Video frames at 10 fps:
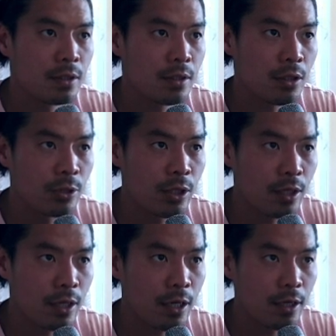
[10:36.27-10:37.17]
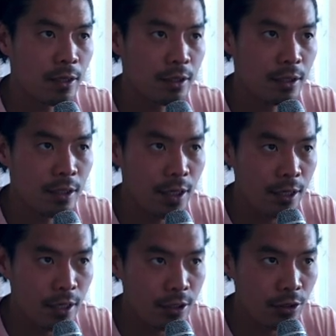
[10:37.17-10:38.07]
I almost hit that guy. I
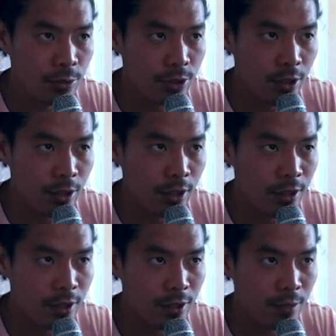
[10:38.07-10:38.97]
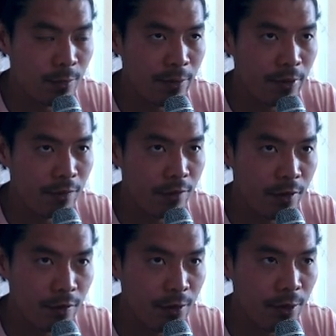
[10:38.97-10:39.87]
didn't actually almost hit that guy. I was like maybe like 50
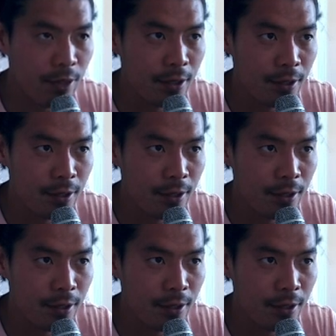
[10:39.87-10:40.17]
feet away.